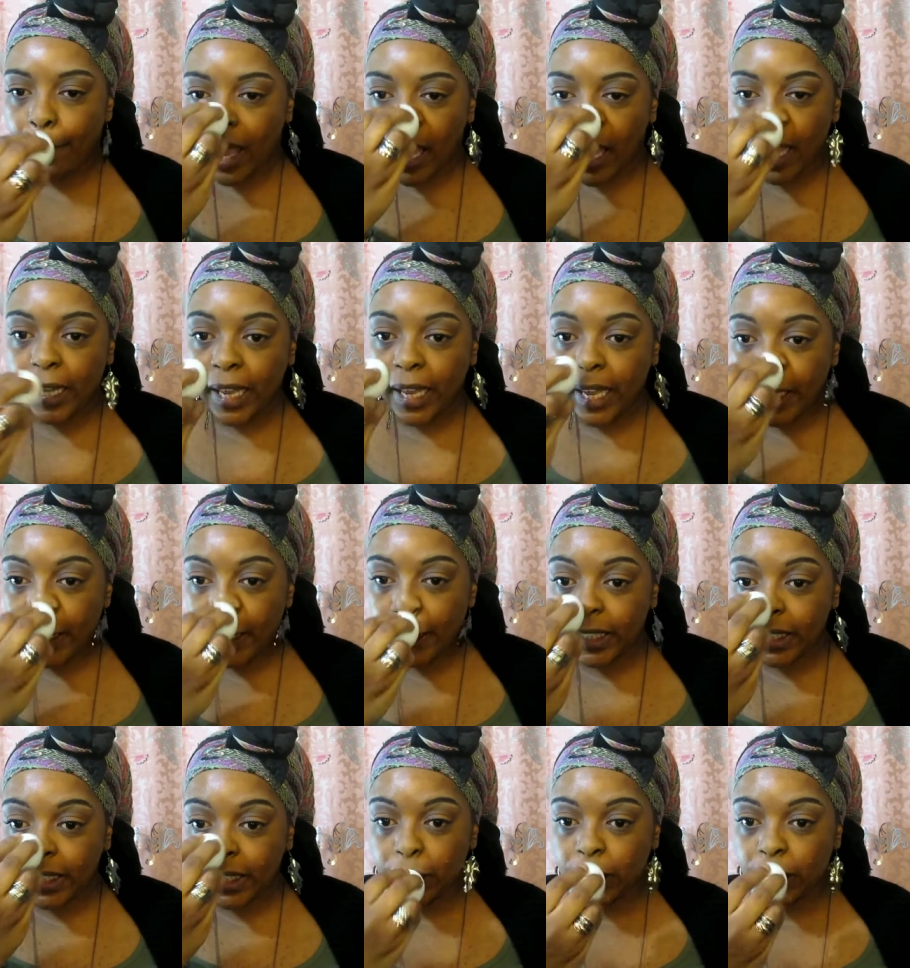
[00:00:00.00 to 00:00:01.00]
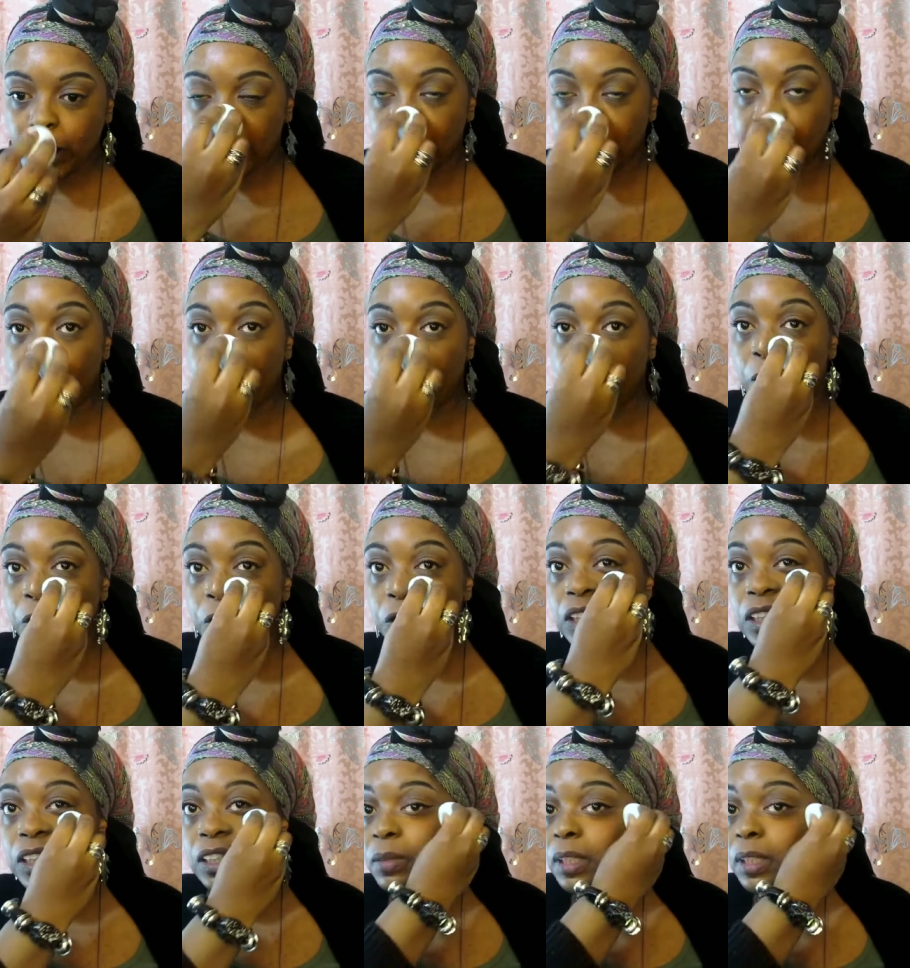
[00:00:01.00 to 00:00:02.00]
I like this
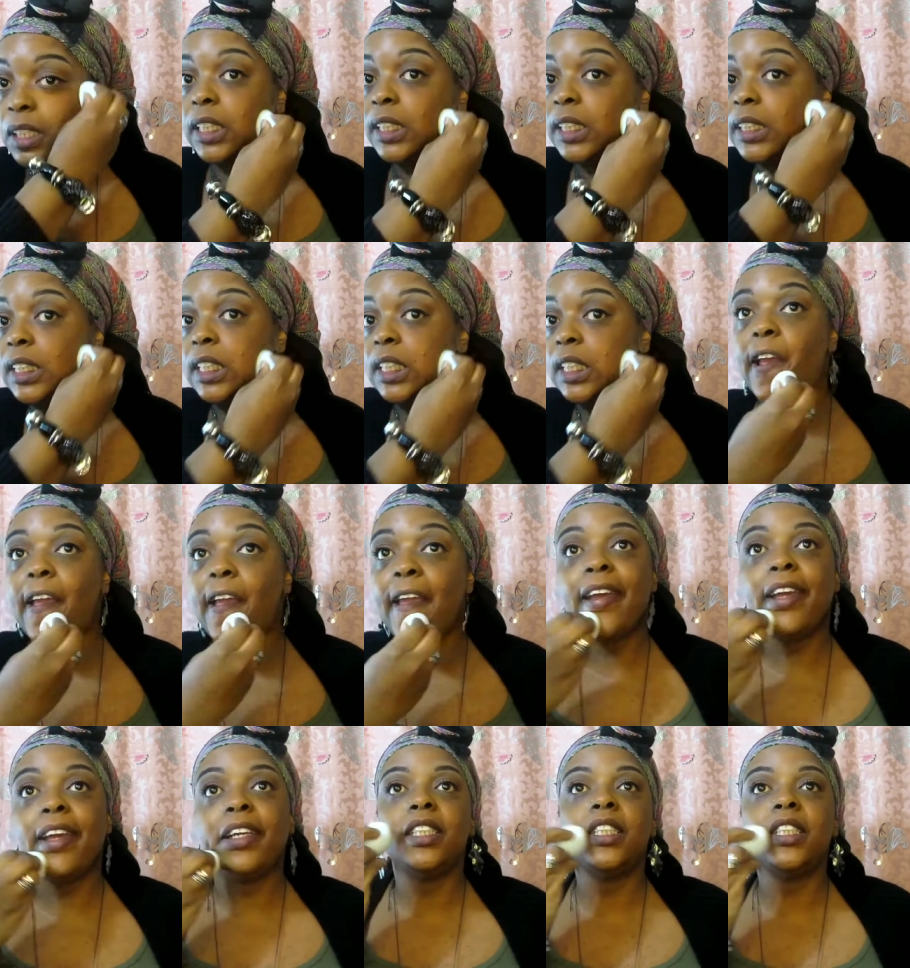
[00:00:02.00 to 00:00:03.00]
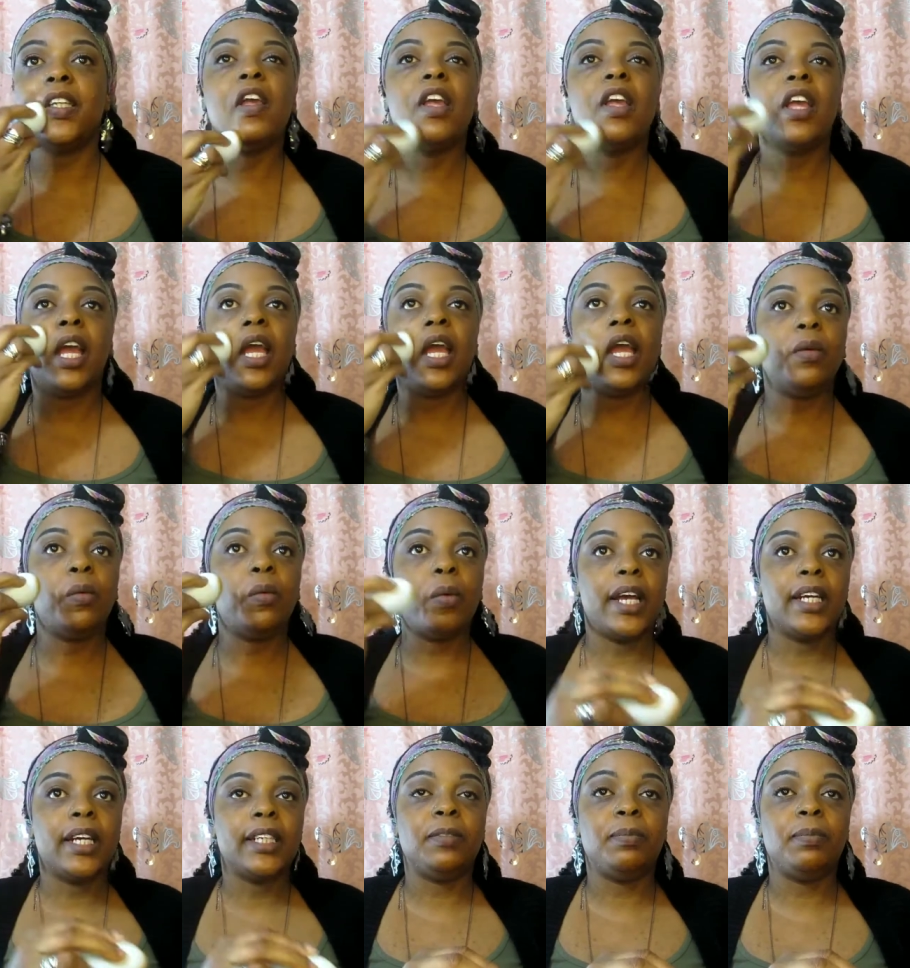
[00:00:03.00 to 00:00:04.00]
especially because it is a
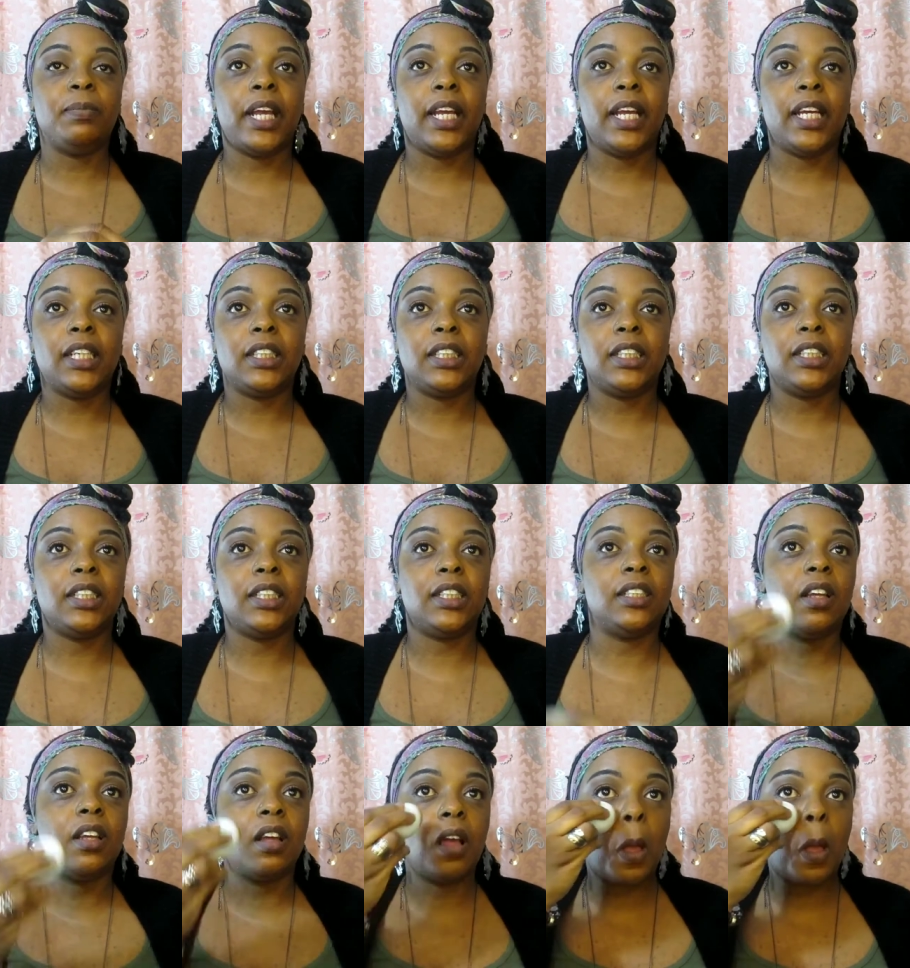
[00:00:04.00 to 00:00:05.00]
wax base.